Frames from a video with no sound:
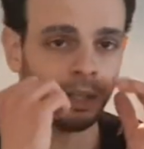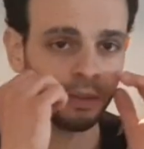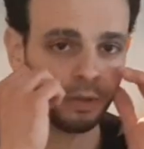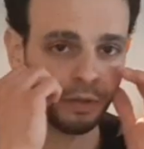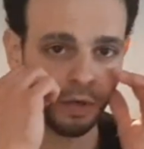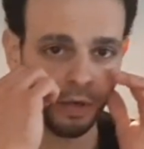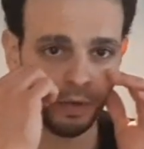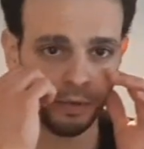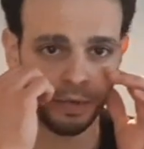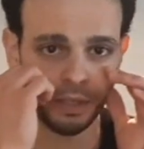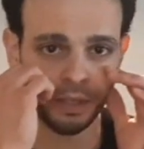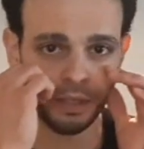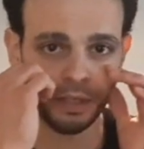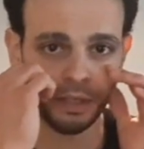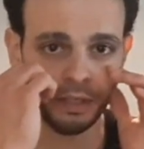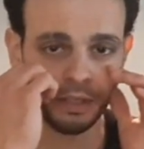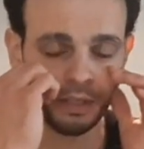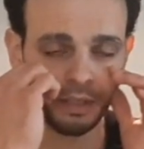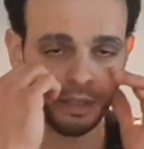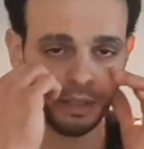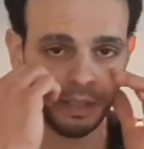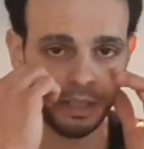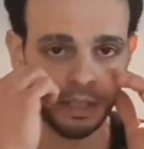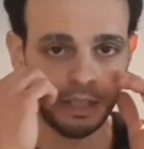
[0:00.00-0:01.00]
throw the
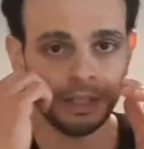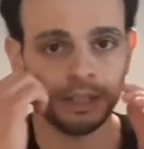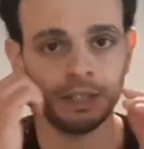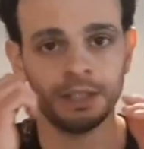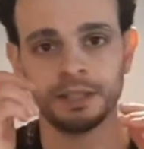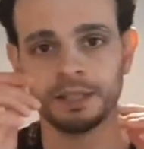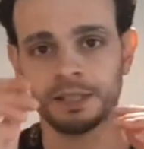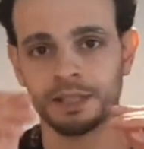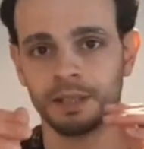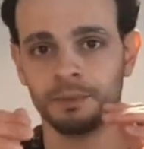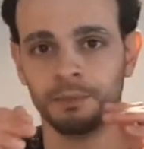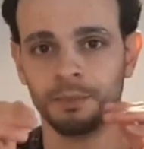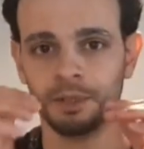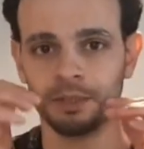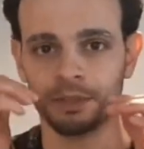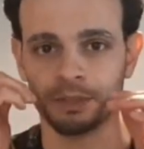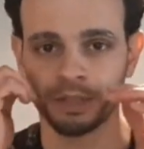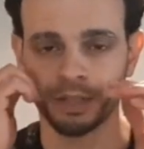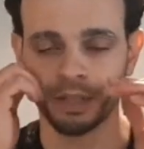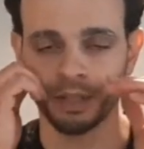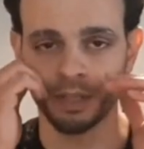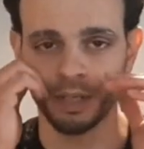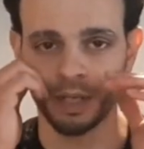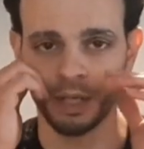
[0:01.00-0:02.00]
hook, similar
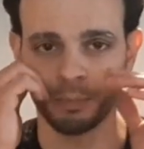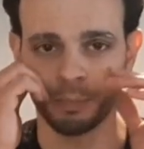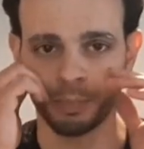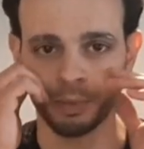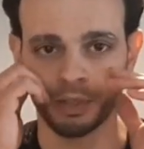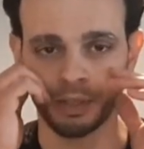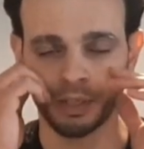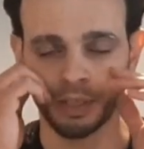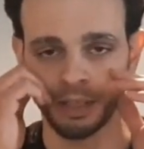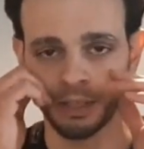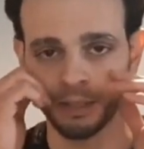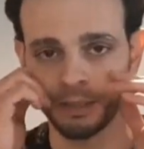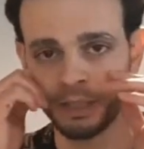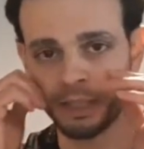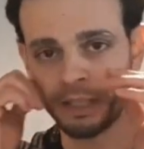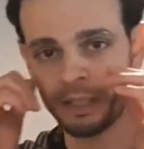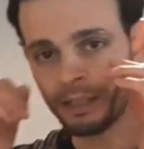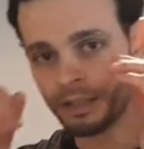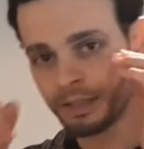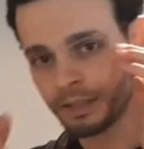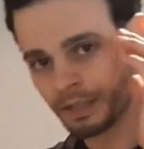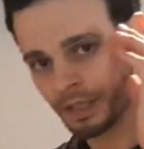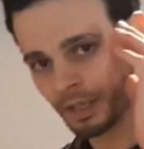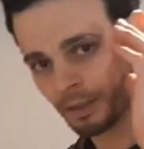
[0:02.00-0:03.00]
to the uppercut
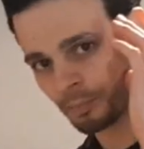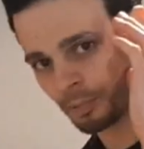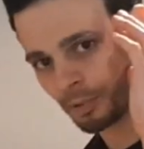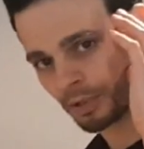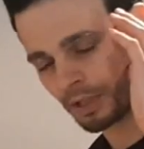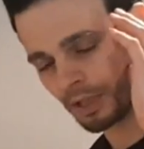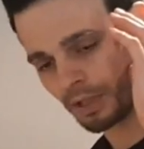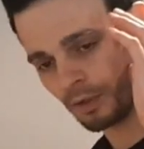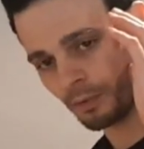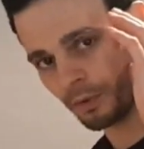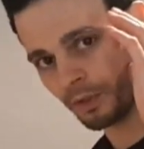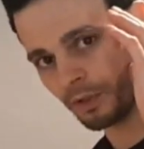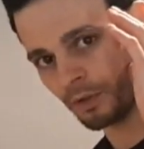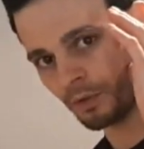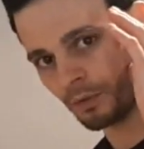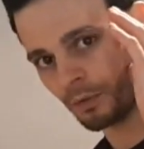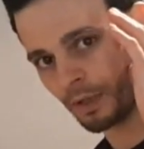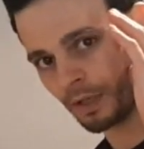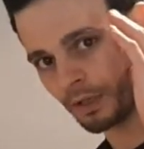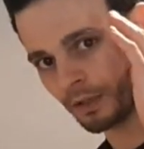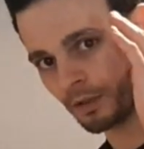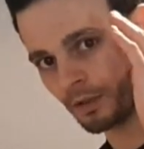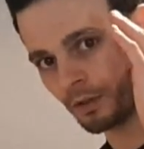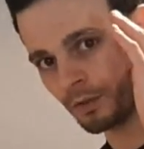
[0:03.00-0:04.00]
we don't
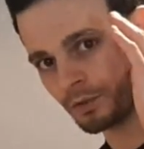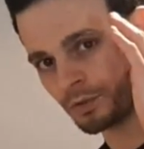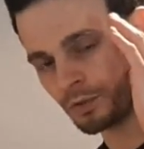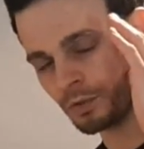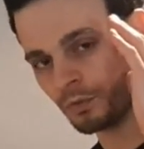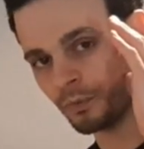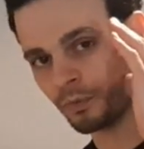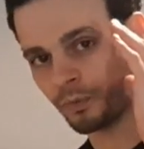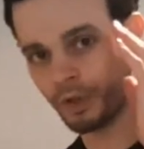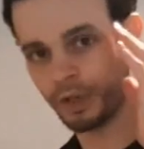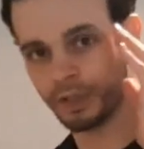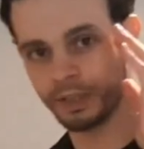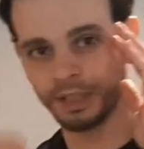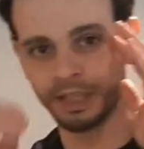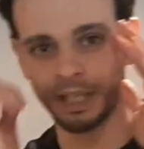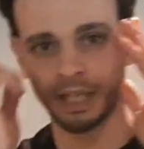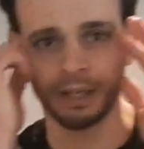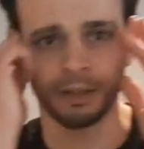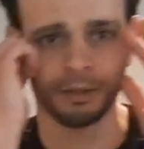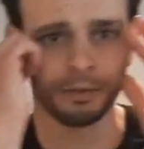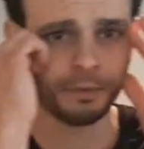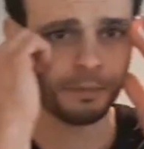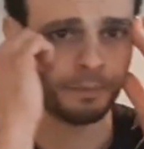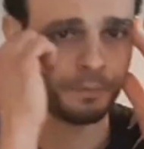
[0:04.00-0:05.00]
want to go too far
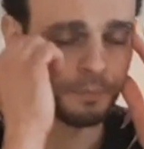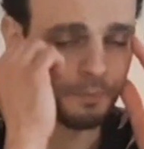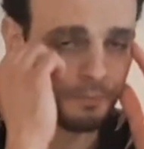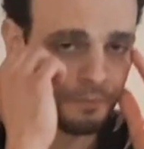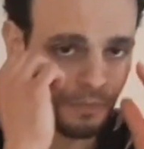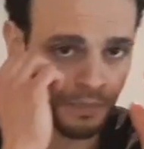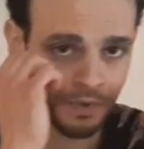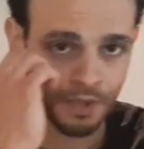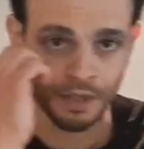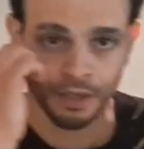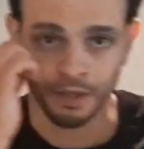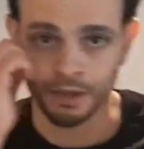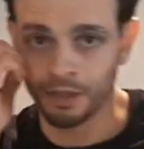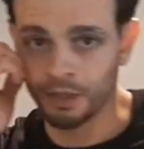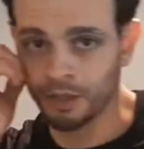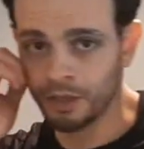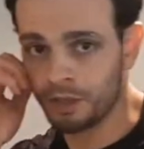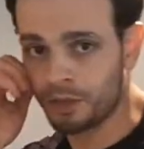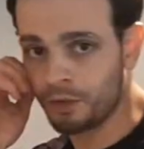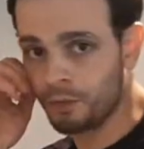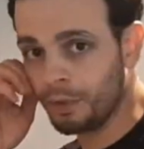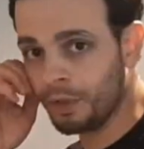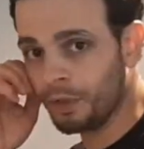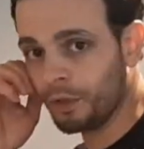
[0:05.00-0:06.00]
down. The
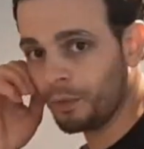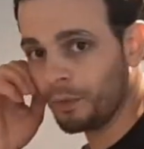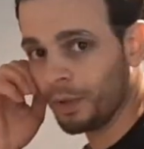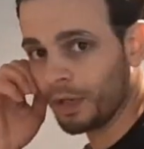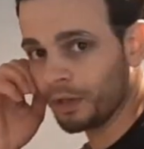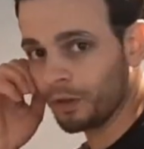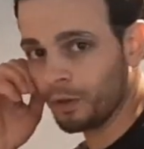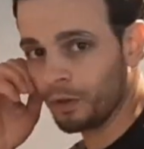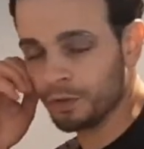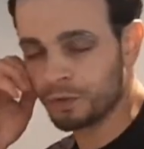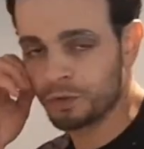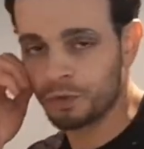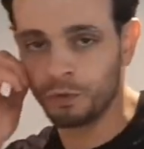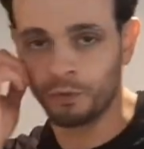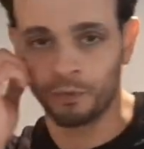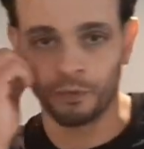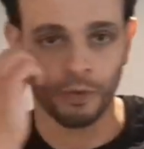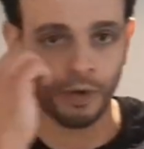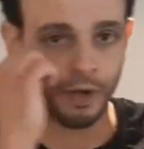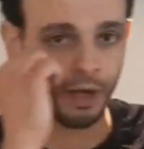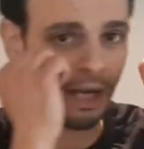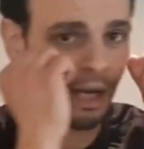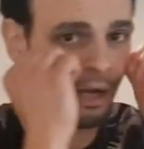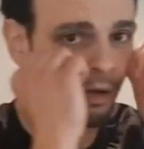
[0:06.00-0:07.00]
hook, we don't want to go too
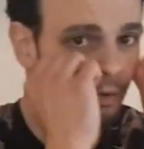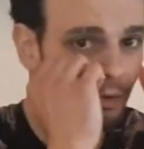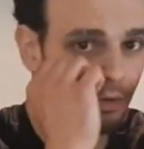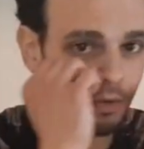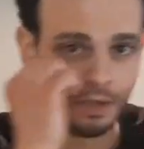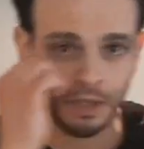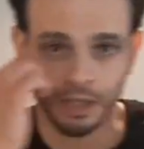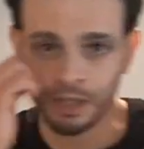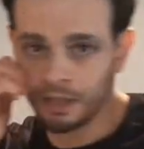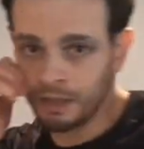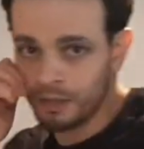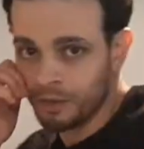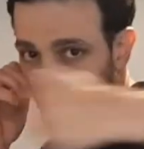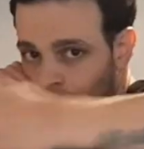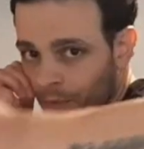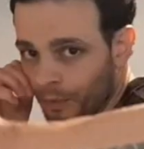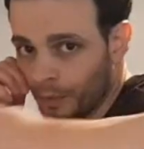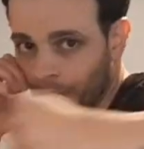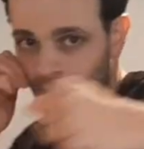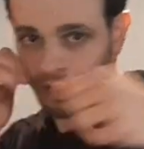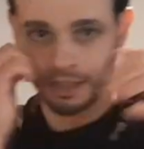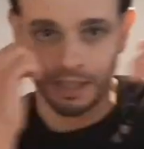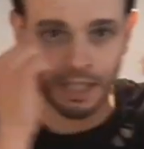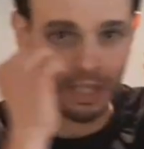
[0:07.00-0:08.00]
far out. We
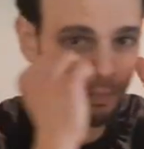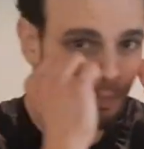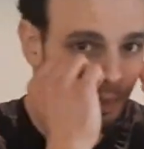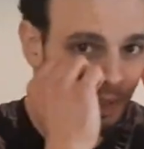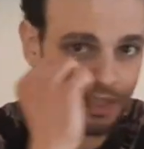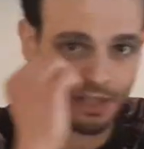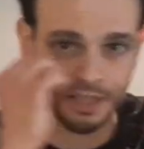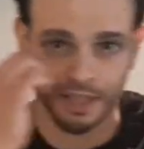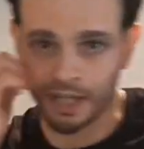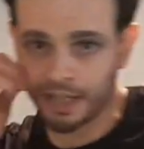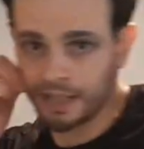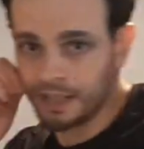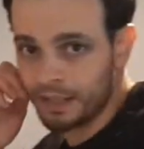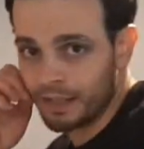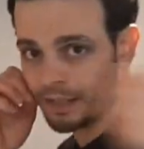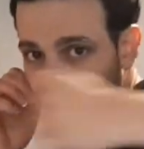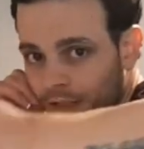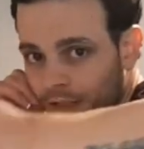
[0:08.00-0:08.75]
want to keep it tight,